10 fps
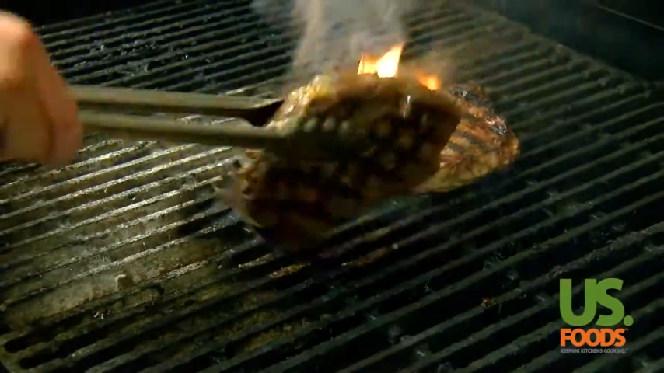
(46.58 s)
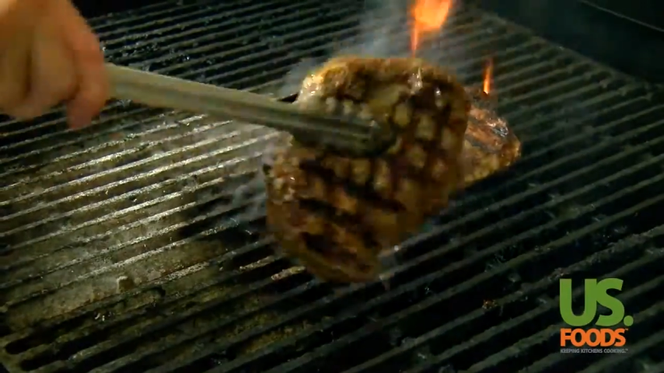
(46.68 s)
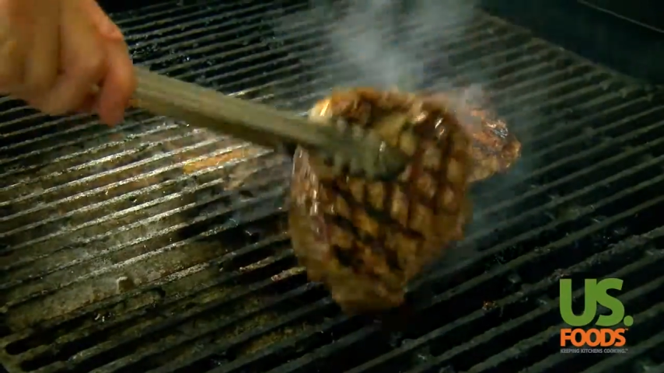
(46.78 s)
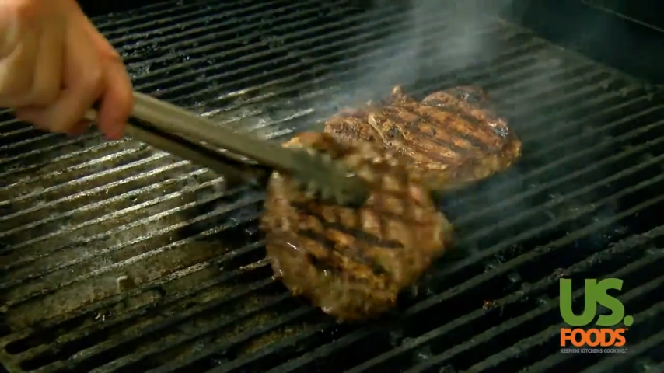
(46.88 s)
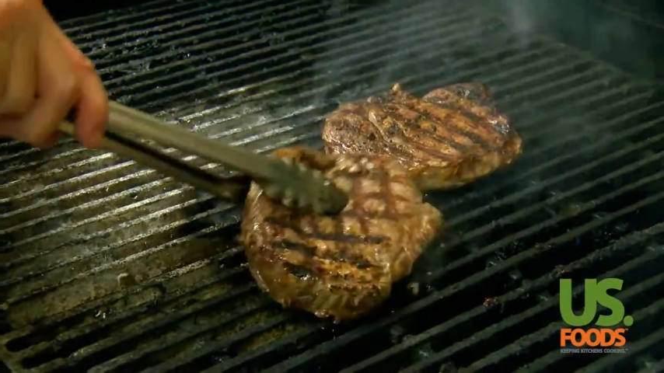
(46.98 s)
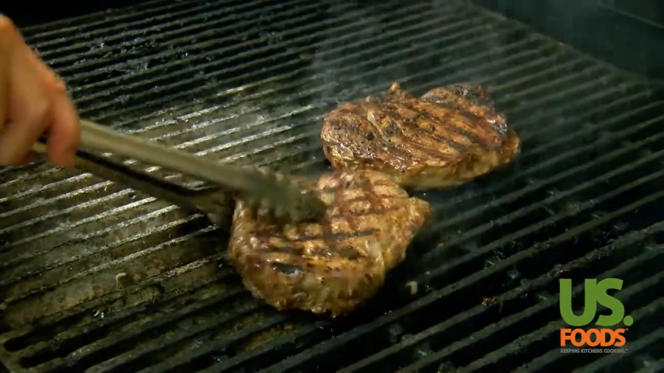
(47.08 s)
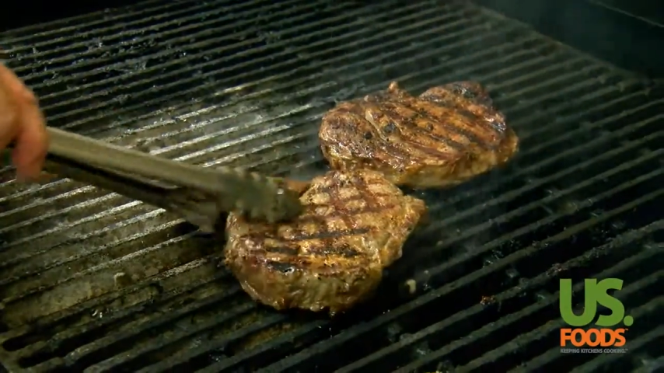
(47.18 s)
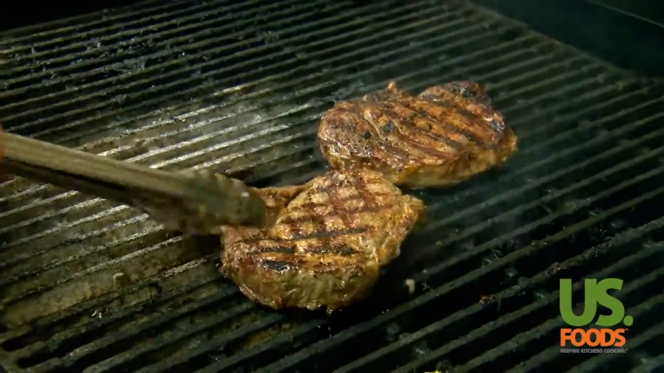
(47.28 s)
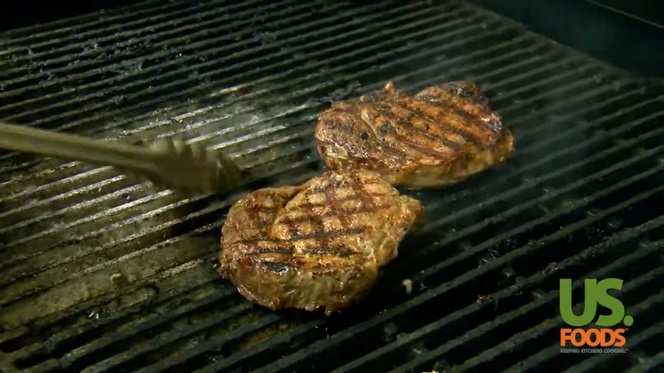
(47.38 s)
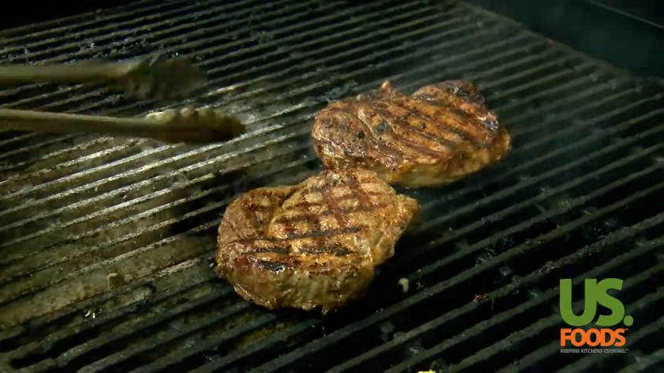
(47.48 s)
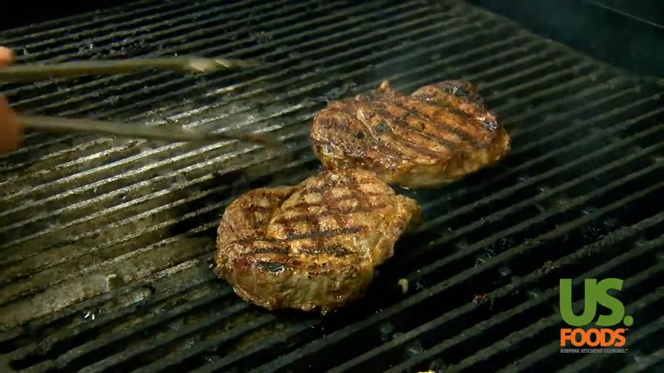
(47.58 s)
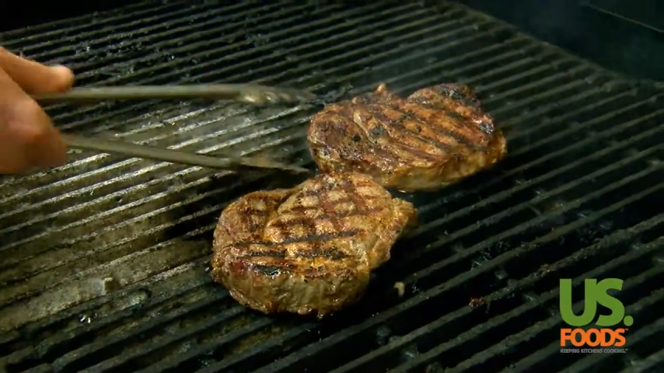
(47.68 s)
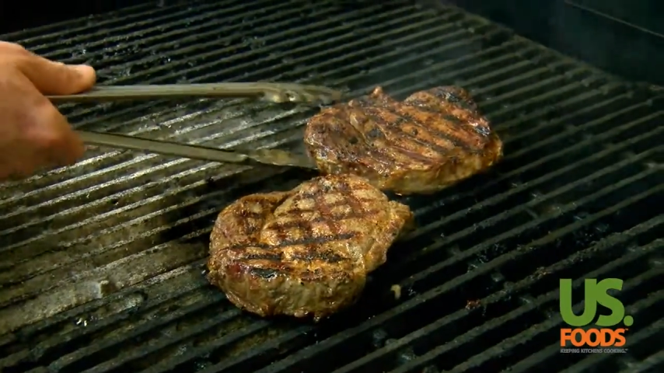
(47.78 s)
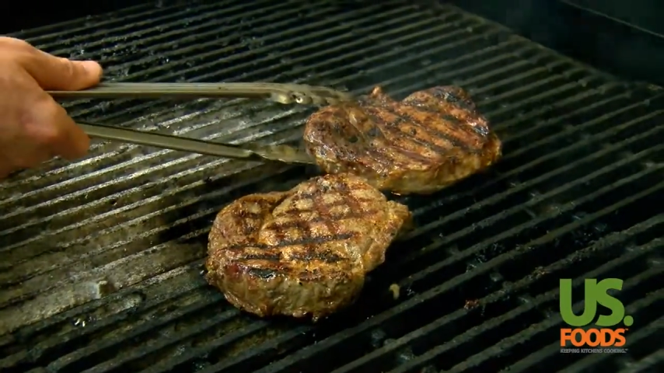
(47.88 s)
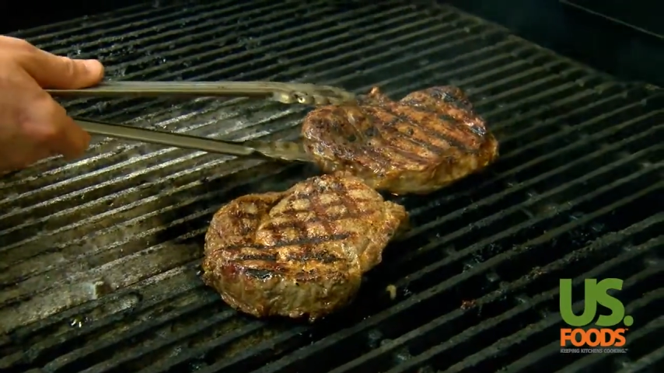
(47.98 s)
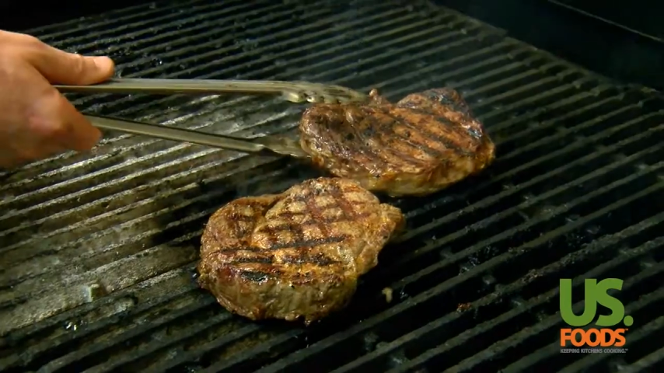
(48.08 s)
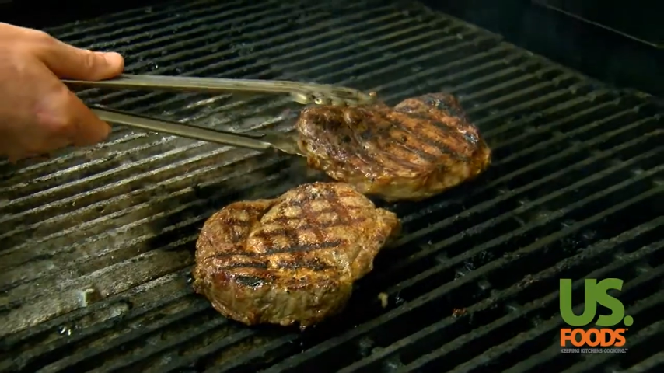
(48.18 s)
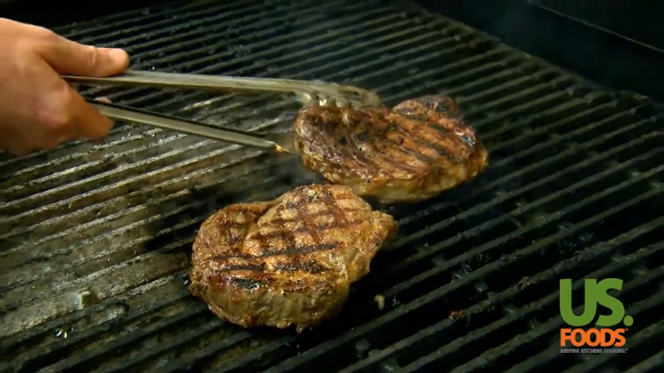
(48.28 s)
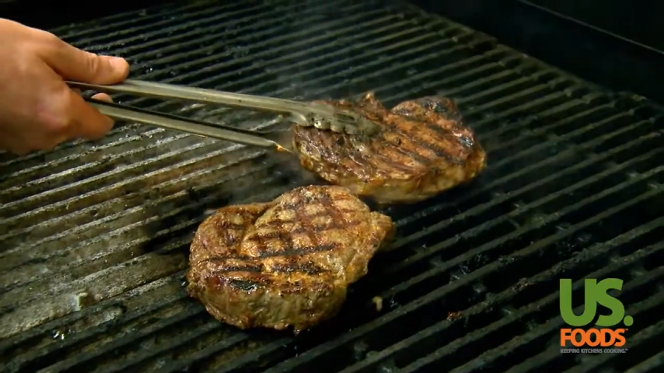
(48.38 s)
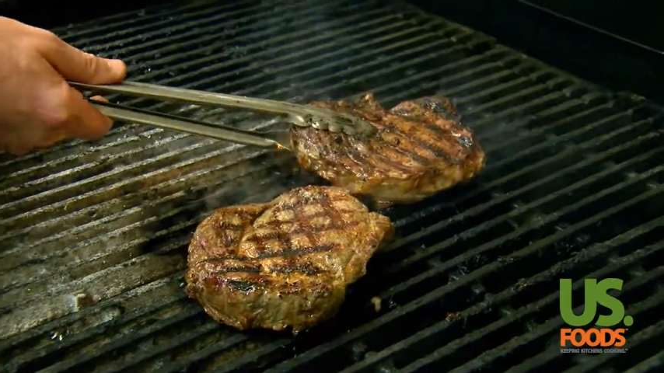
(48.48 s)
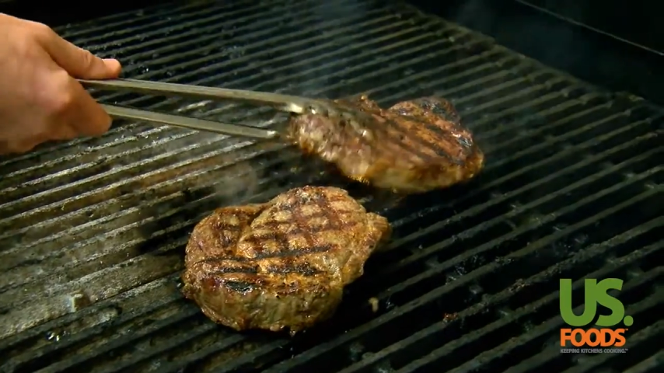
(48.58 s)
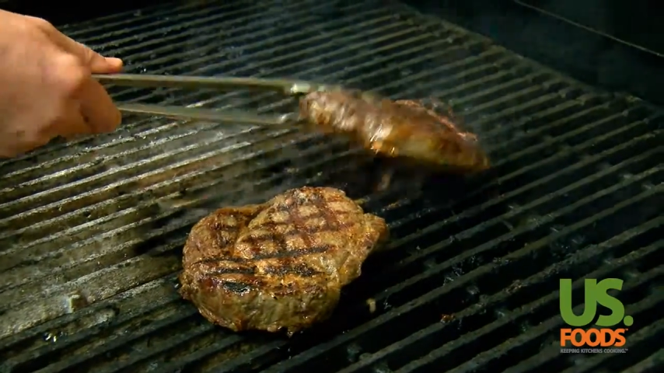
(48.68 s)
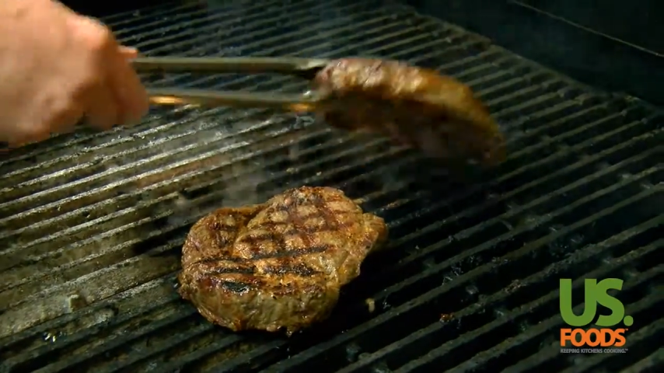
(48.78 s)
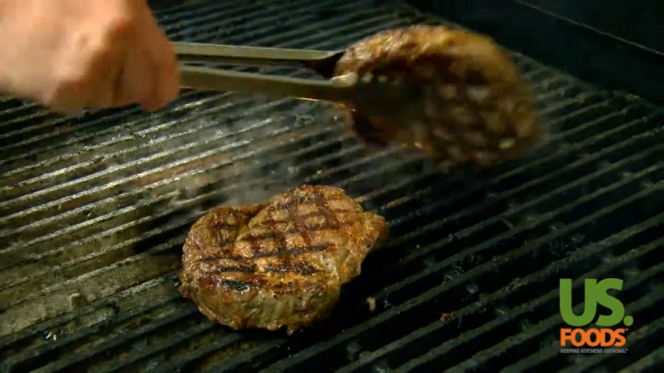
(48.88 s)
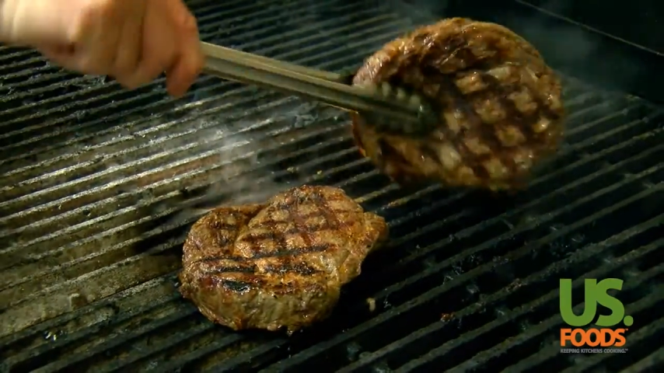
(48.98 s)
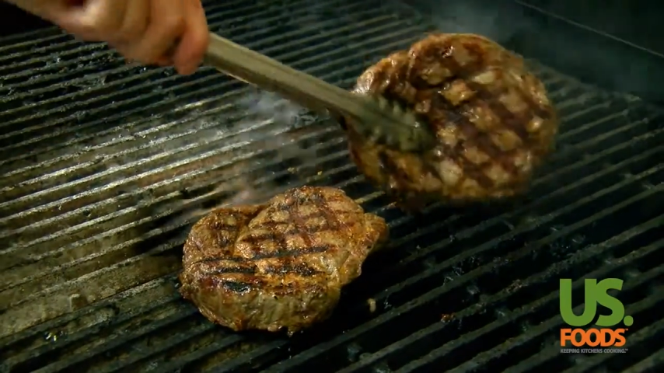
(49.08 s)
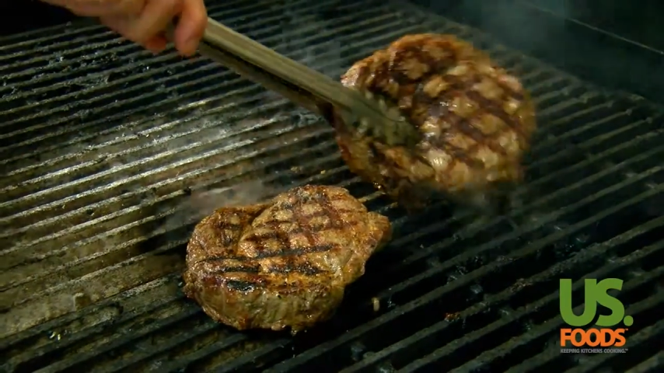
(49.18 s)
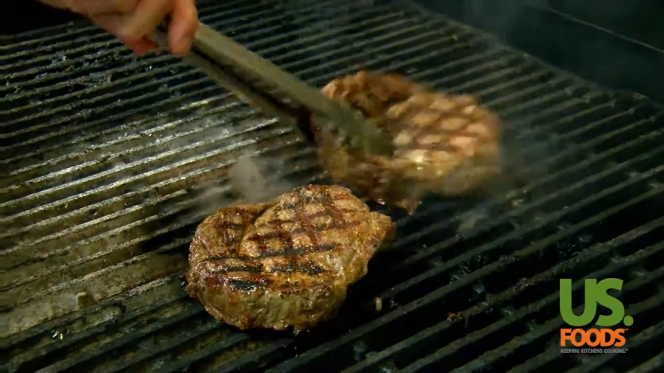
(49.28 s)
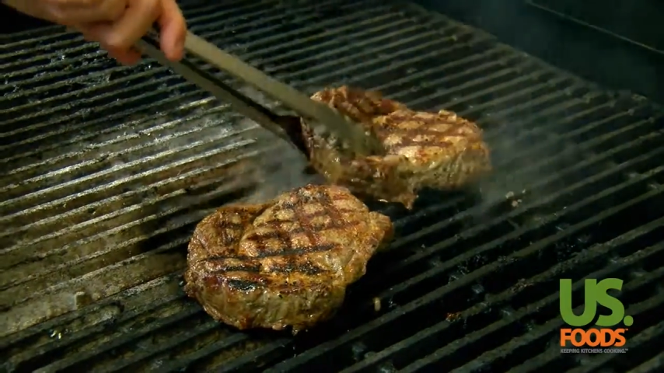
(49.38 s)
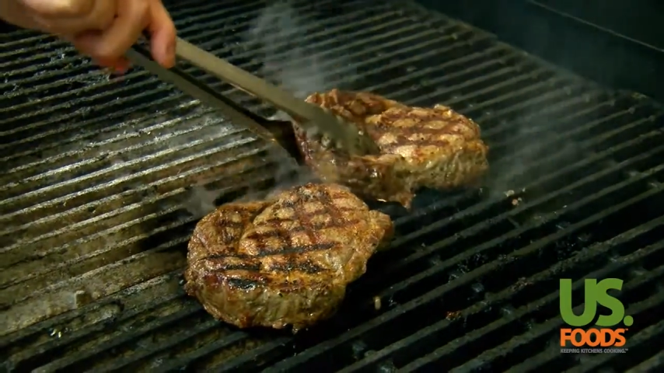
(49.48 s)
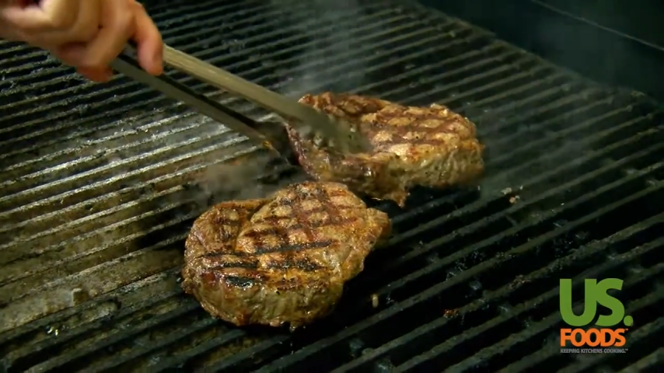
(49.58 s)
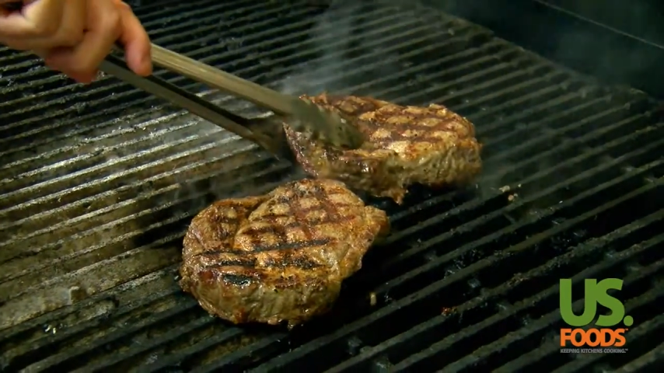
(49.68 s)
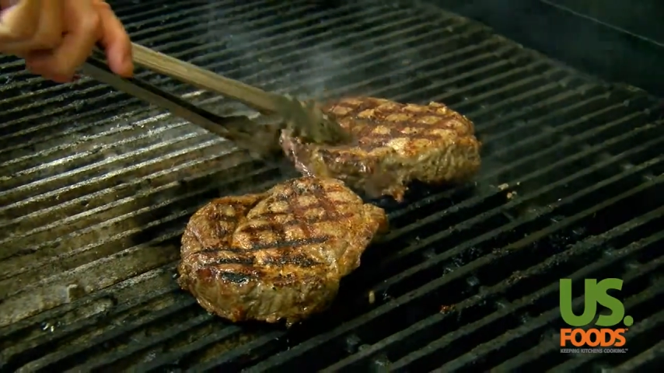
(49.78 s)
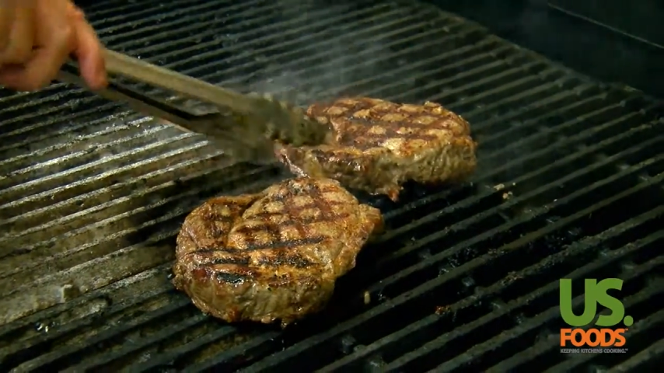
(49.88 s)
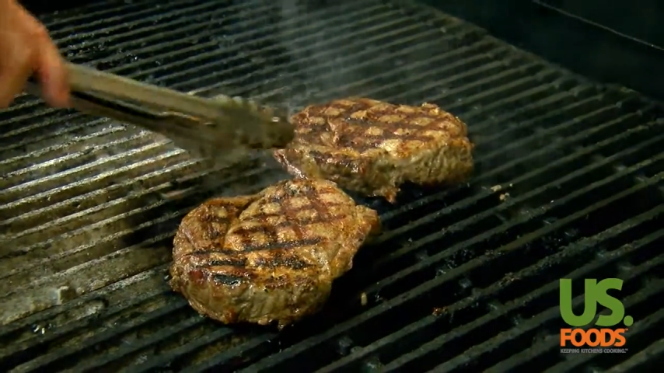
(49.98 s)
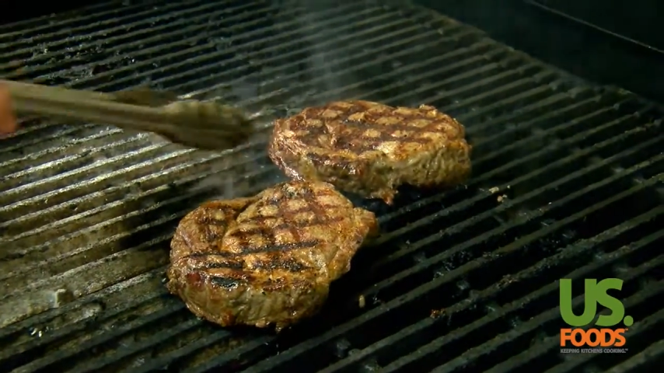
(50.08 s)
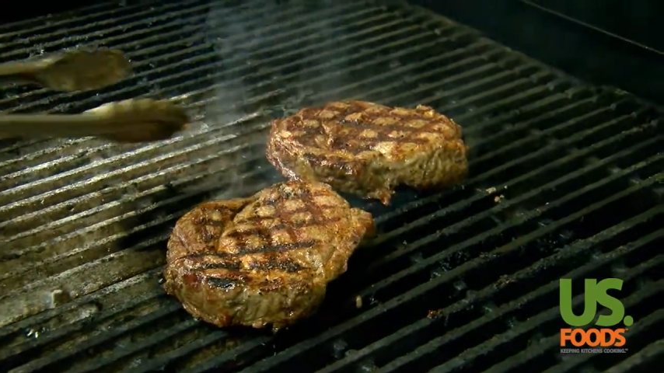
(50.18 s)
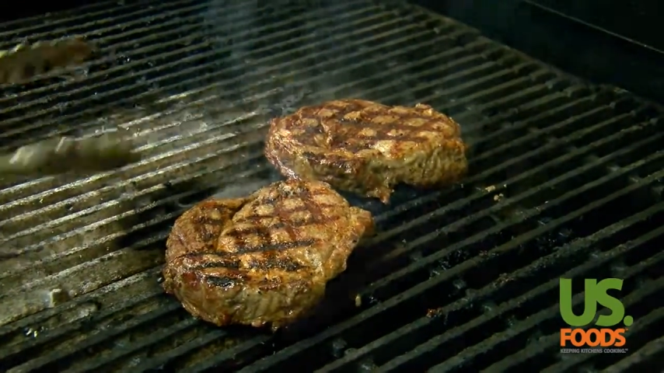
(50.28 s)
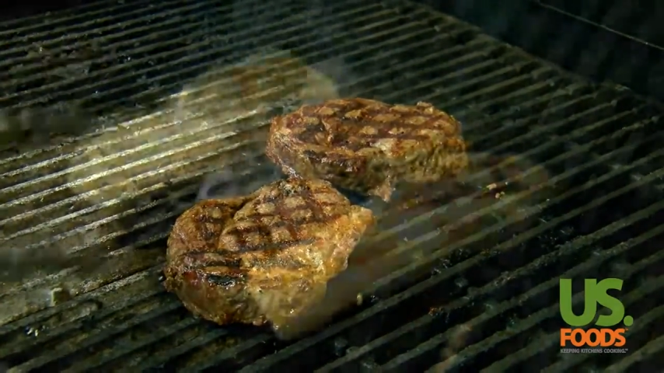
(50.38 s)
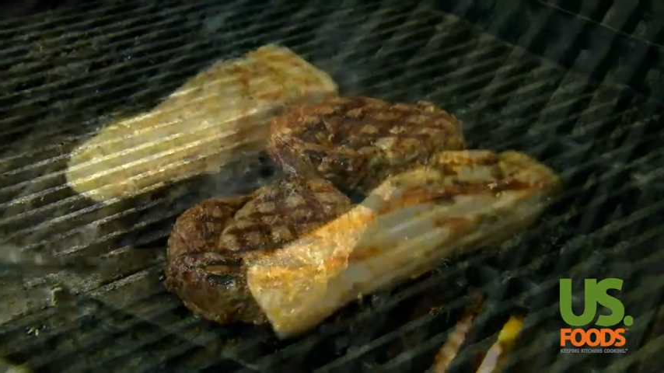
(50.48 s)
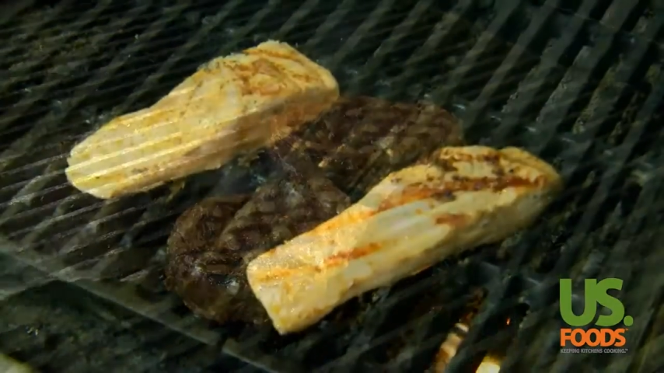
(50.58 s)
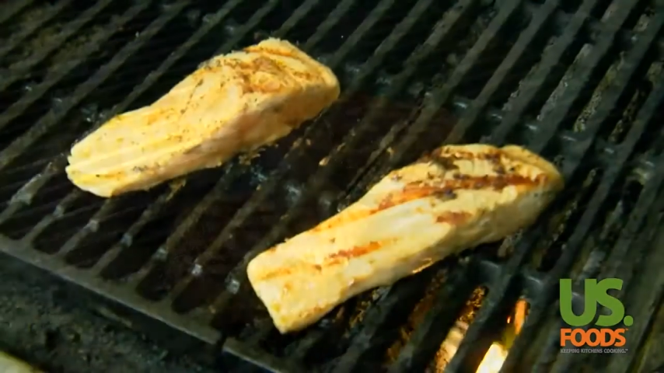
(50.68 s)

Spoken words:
Nobody's mouth can be seen.